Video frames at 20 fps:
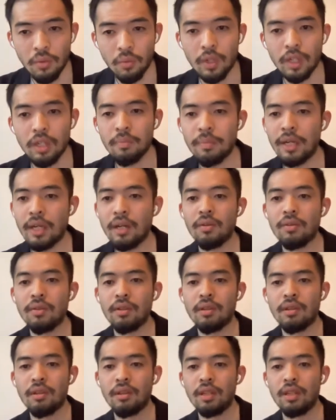What
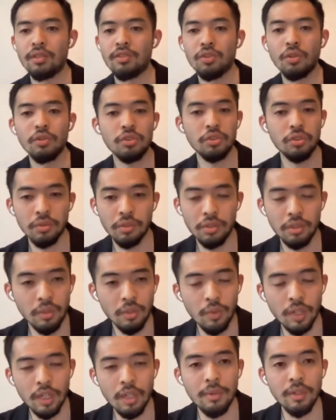about the social
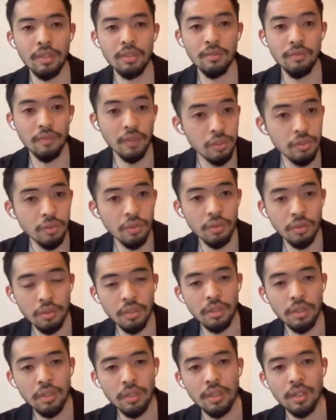learner? What about the visual
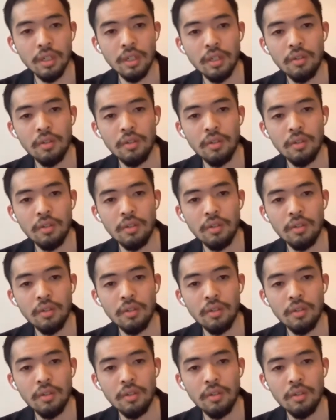learner?